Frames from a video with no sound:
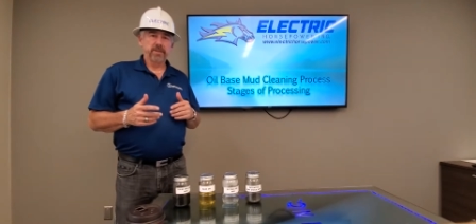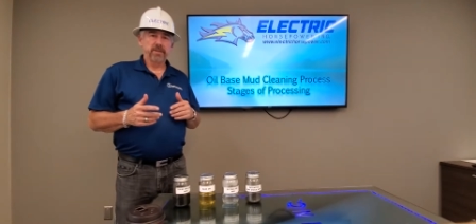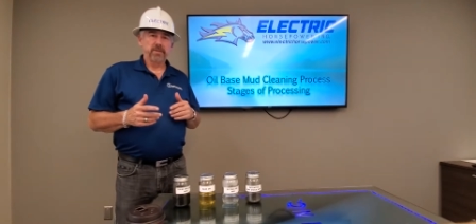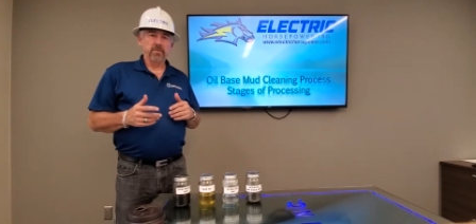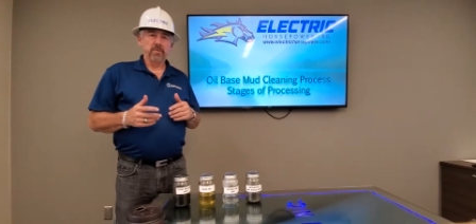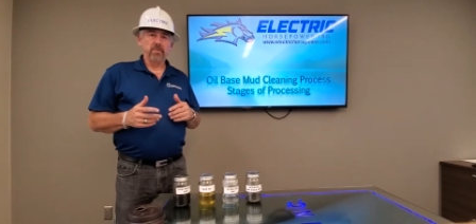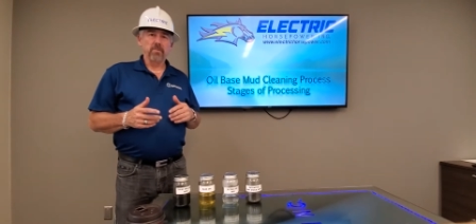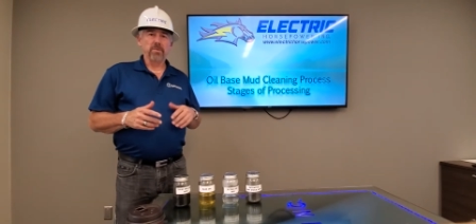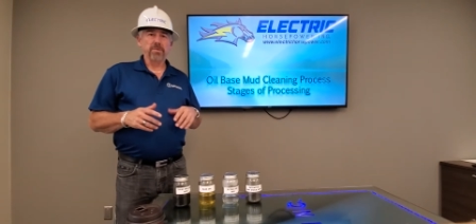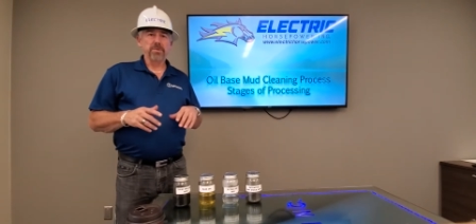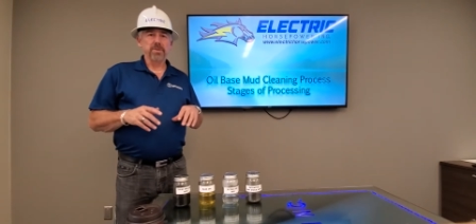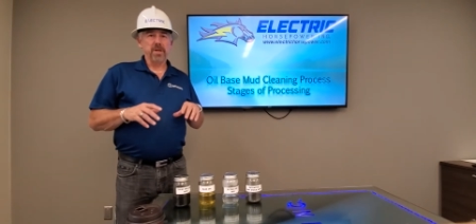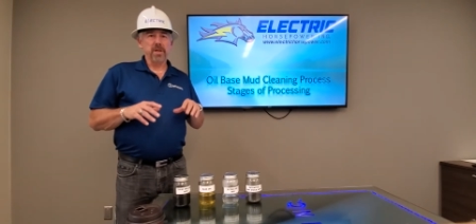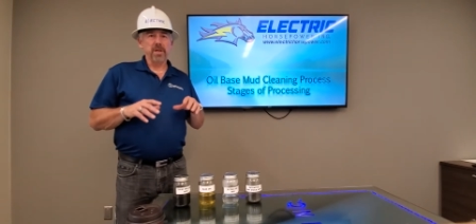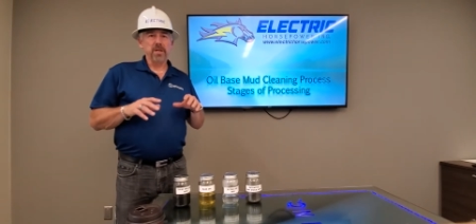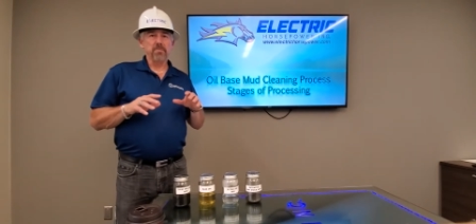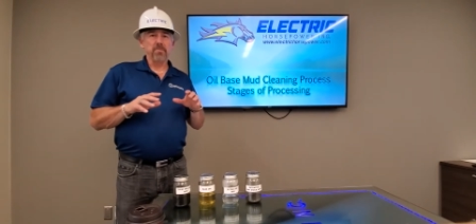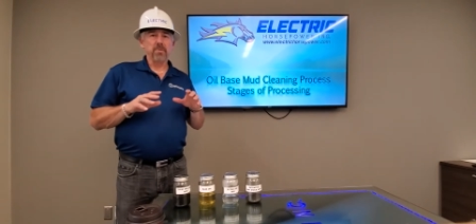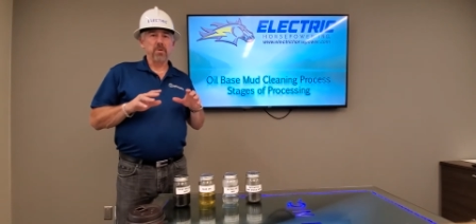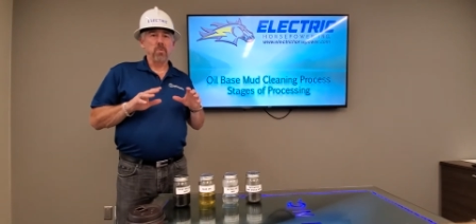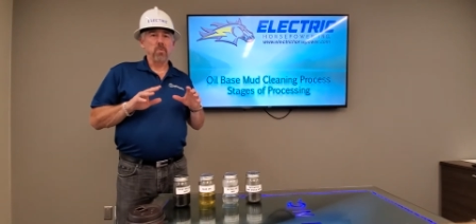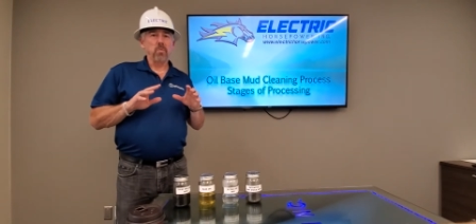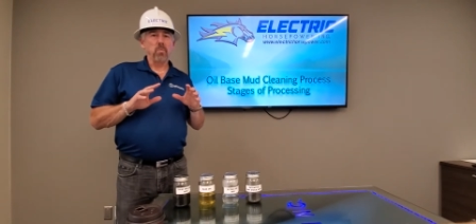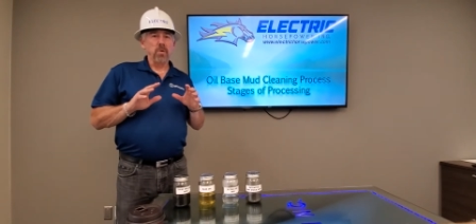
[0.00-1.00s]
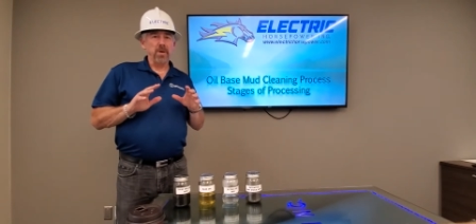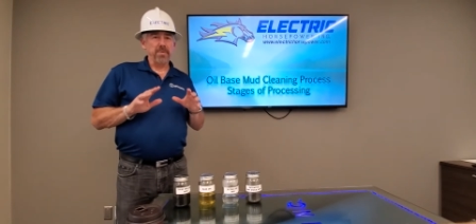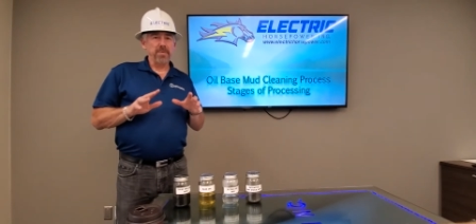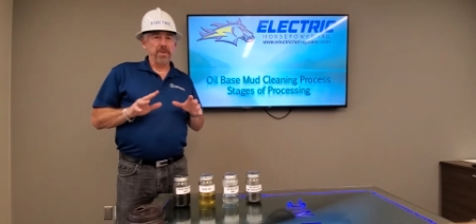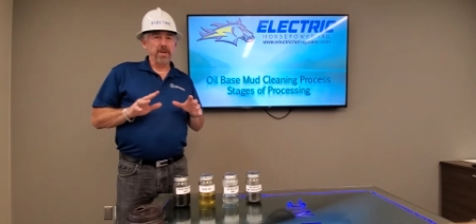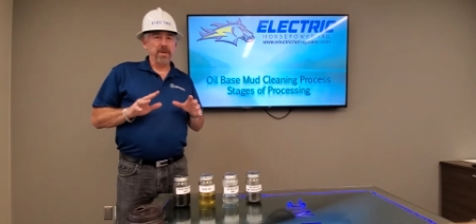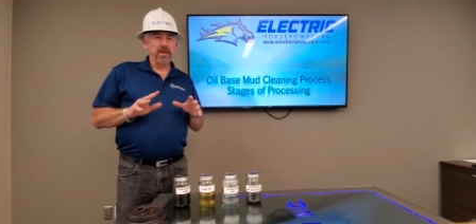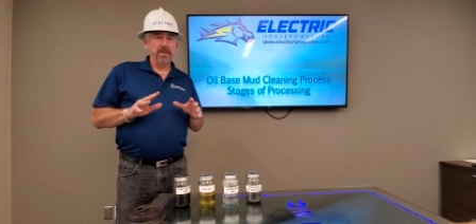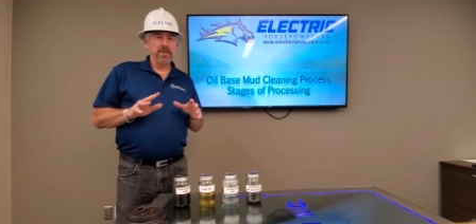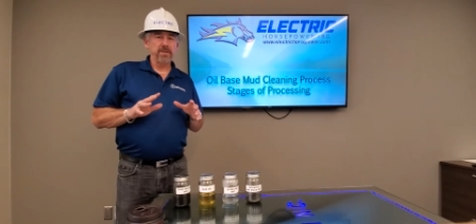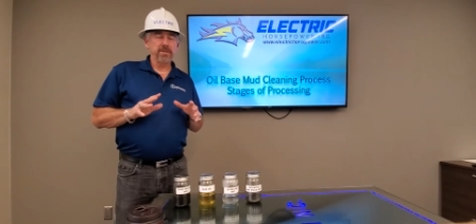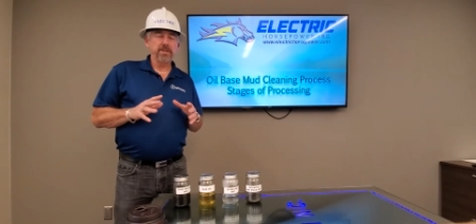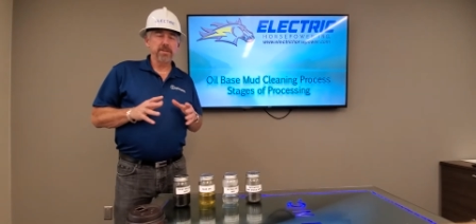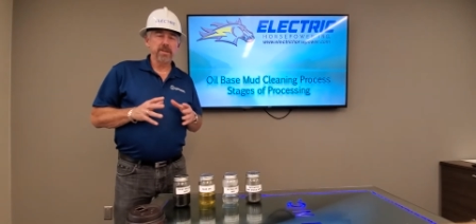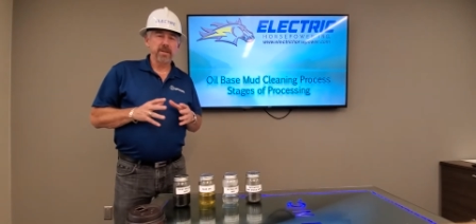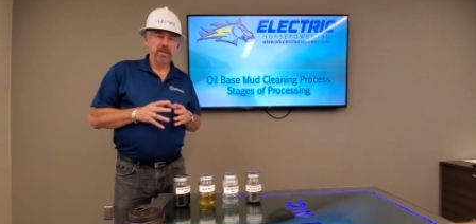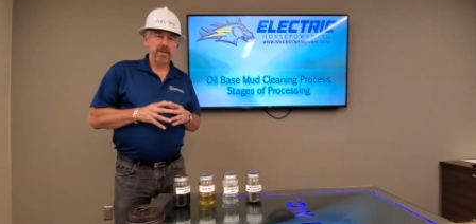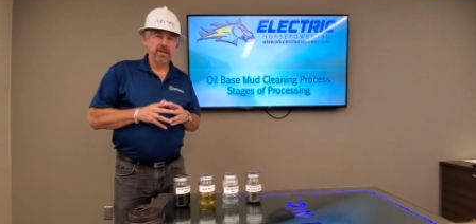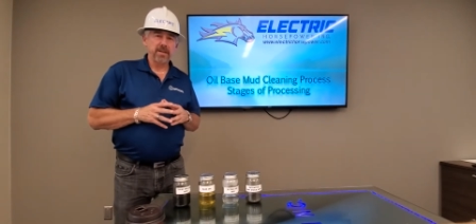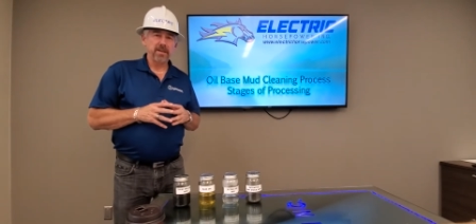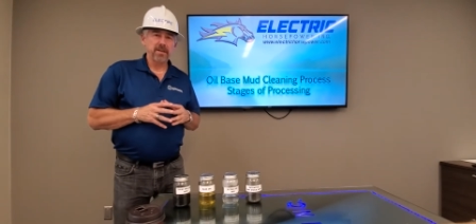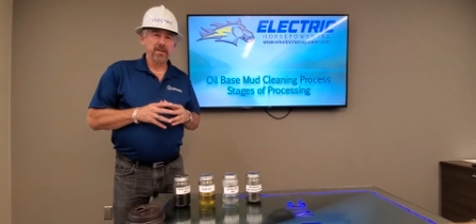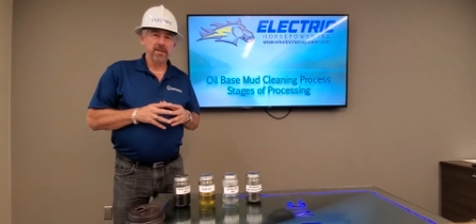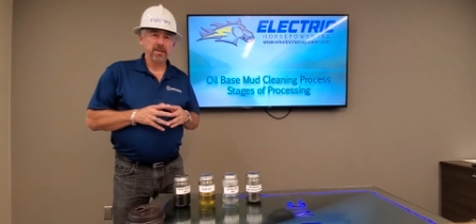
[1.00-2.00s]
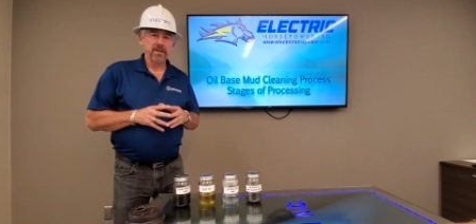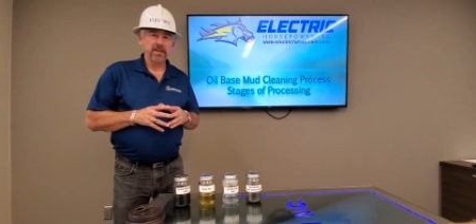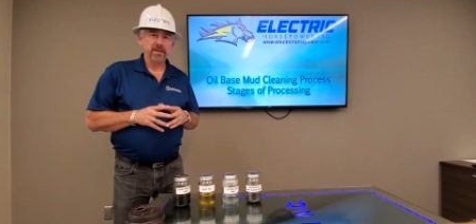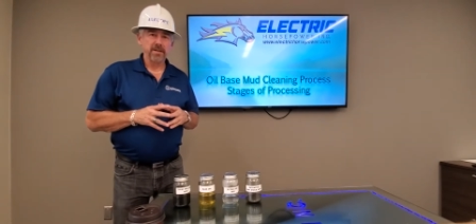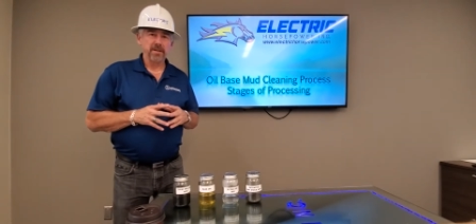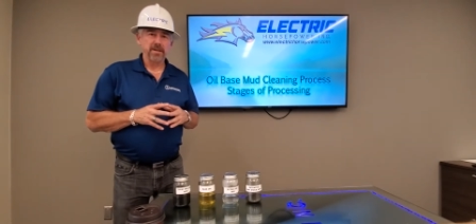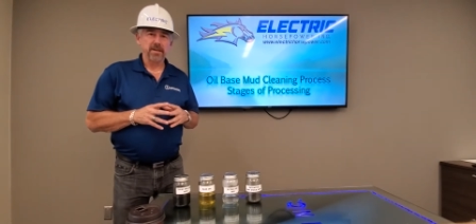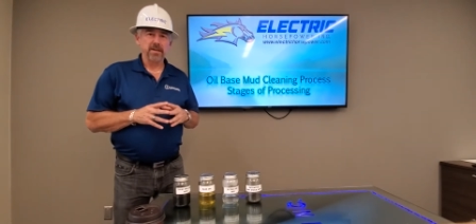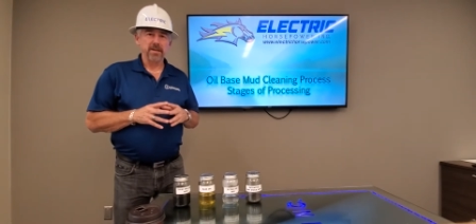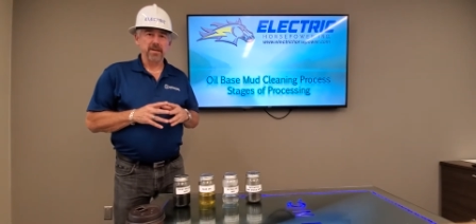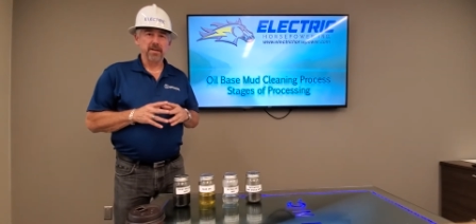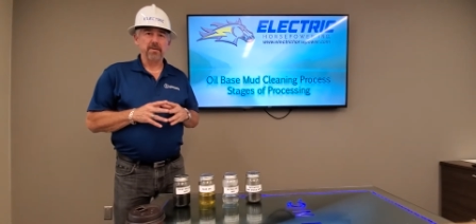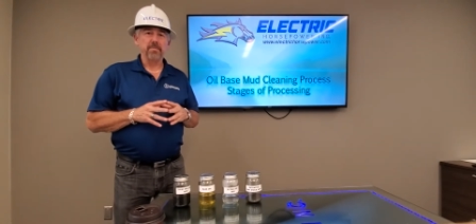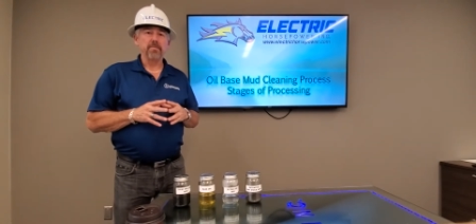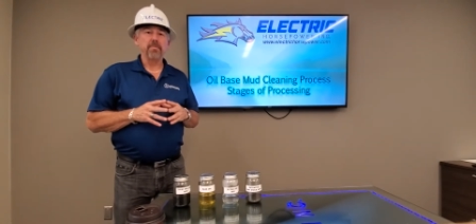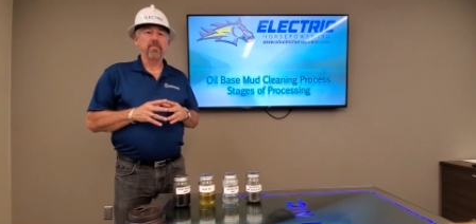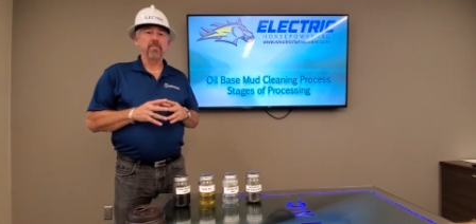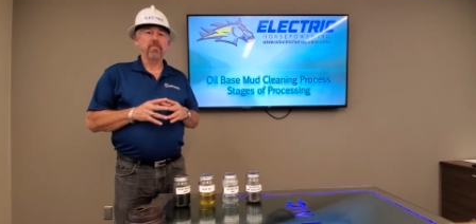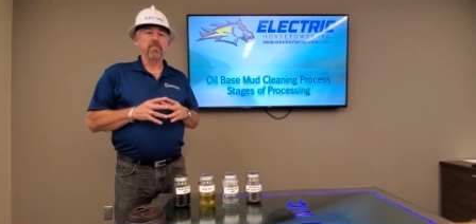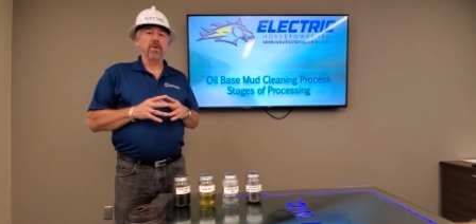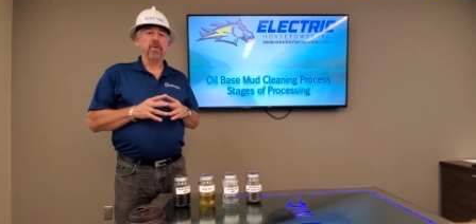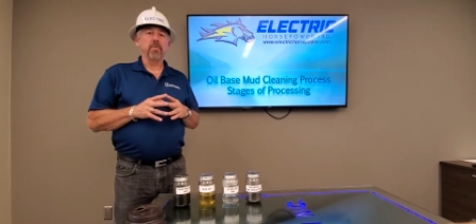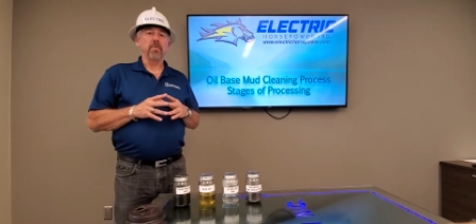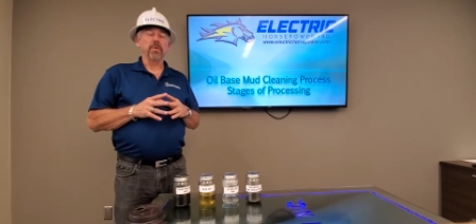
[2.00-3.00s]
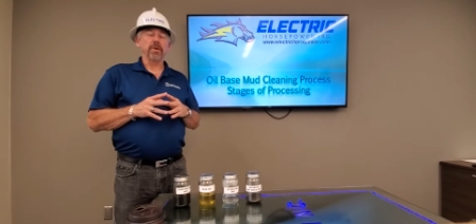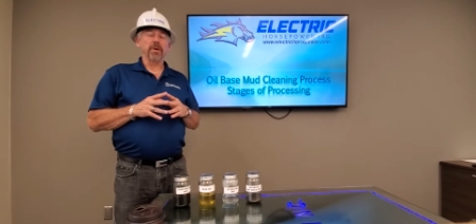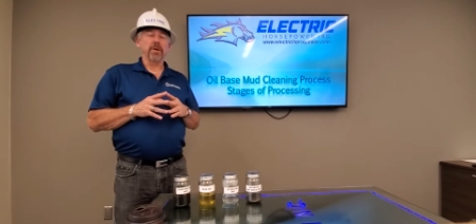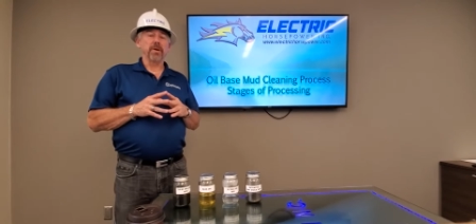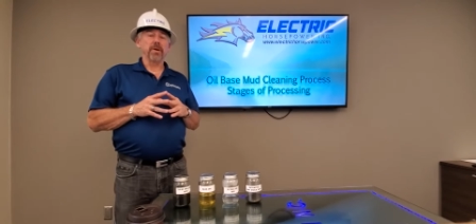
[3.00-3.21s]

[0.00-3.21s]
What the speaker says: We won't talk about what that is today, but we're